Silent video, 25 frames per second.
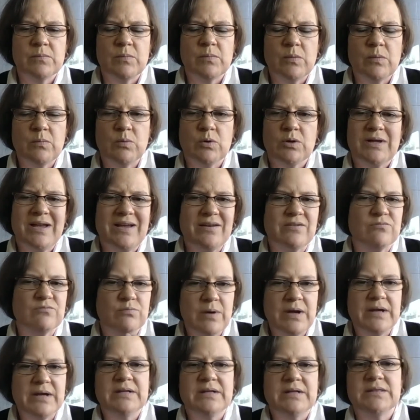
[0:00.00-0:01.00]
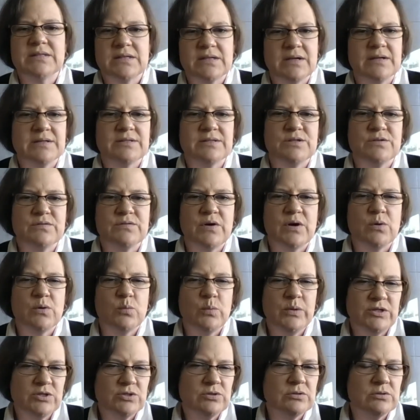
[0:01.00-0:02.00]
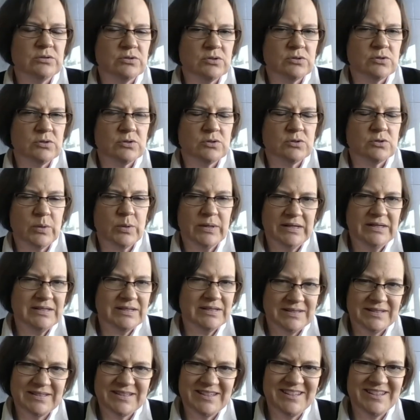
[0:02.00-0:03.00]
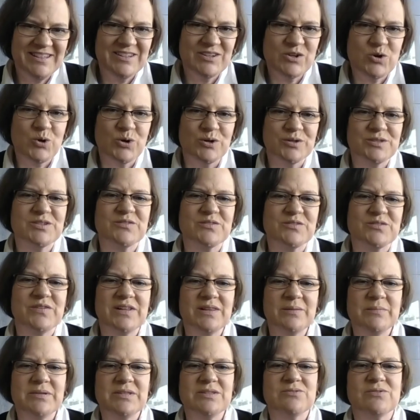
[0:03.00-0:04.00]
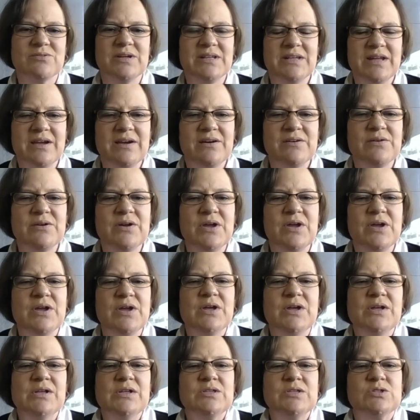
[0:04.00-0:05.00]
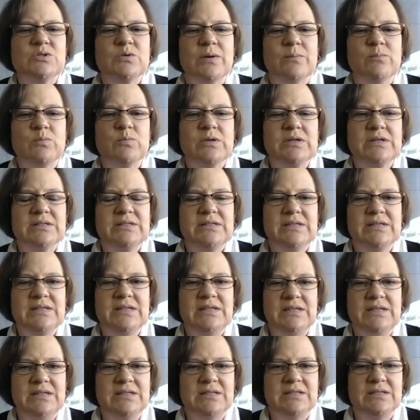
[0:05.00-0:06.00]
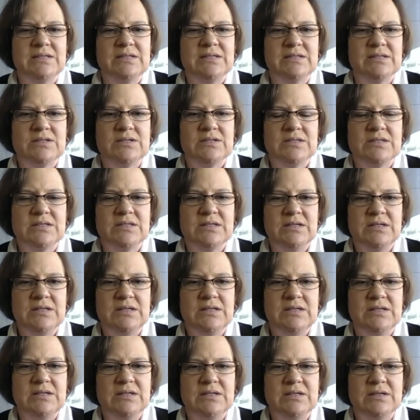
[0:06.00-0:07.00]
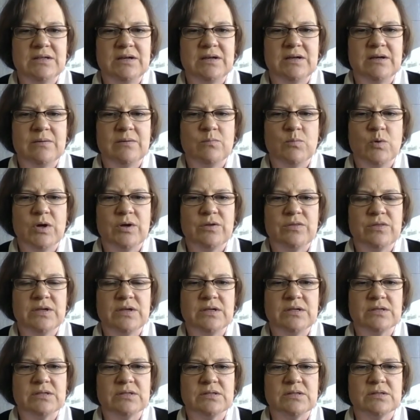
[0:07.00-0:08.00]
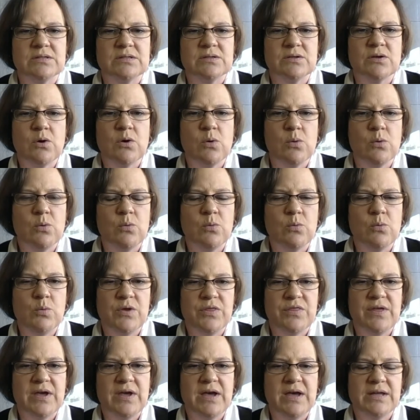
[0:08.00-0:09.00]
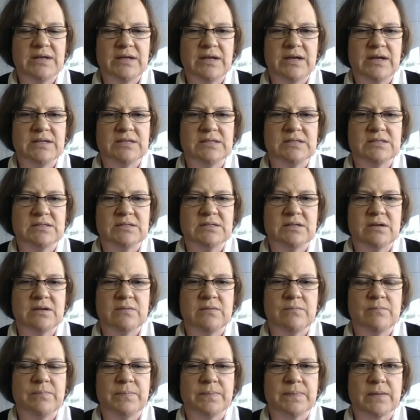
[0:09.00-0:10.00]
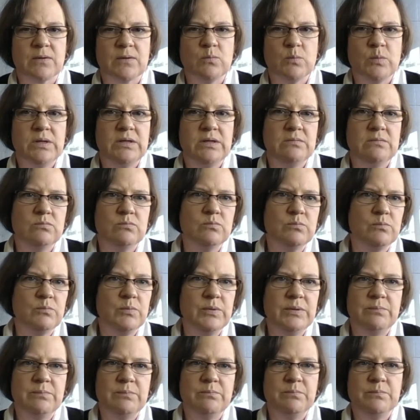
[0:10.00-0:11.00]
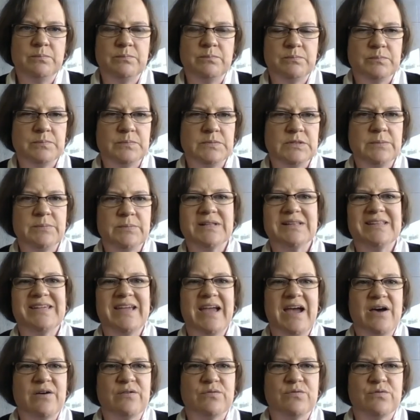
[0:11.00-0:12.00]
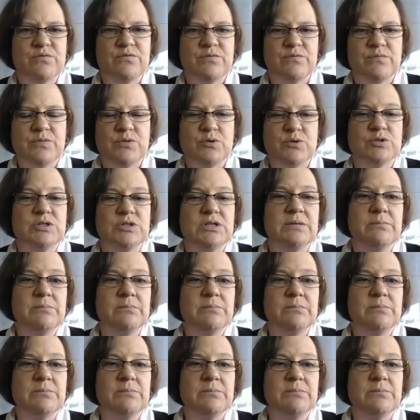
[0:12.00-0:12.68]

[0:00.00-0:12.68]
we're kind of right in the guts of our winter 2019 course developments right now so I'm really keen to see um, where things go with that as um, we we typically have 13